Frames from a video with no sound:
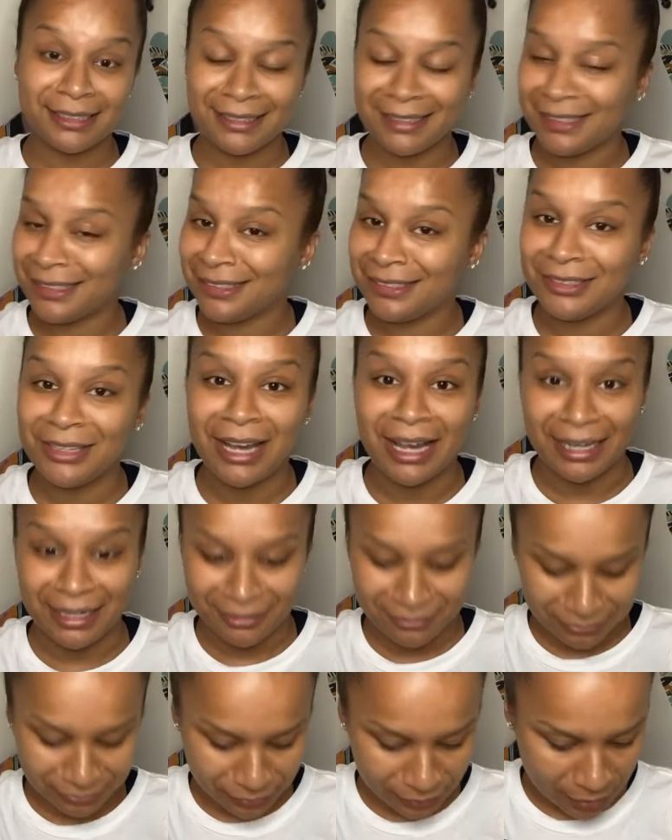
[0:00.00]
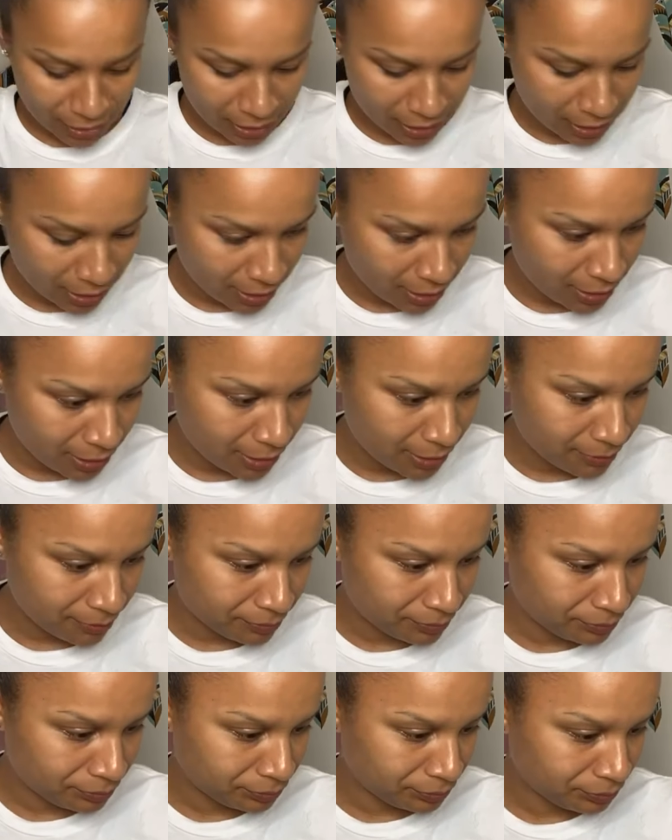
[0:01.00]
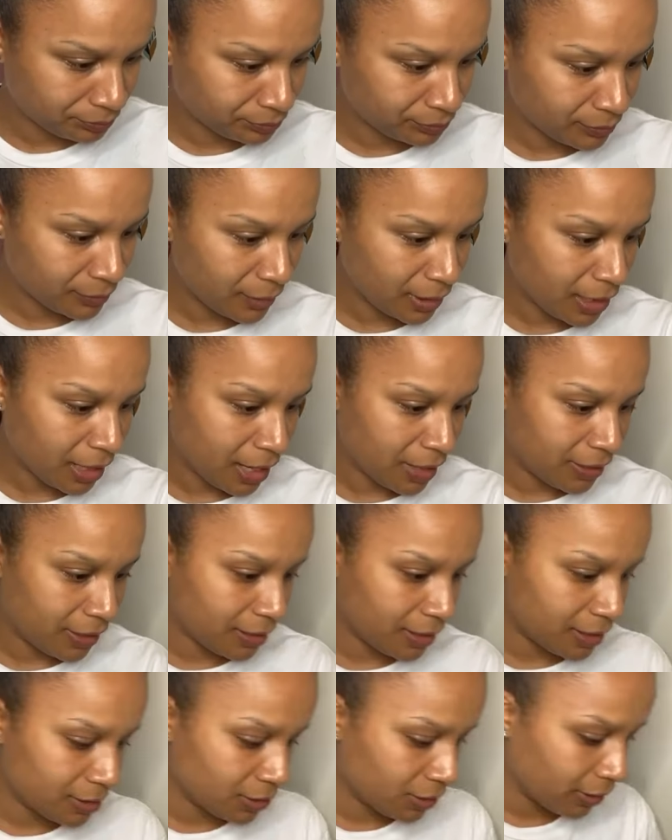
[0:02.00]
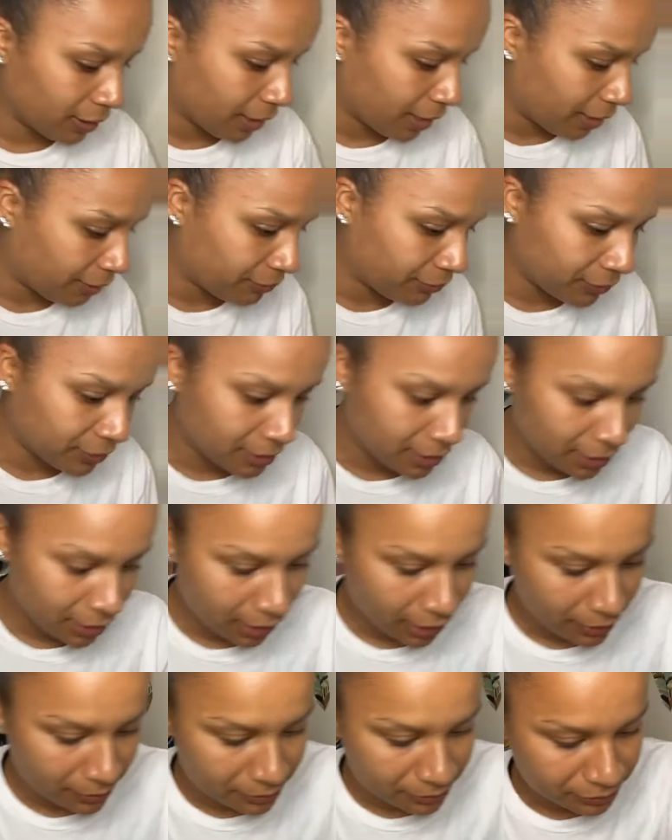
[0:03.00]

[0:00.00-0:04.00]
You got it. I think that's all I have for tonight.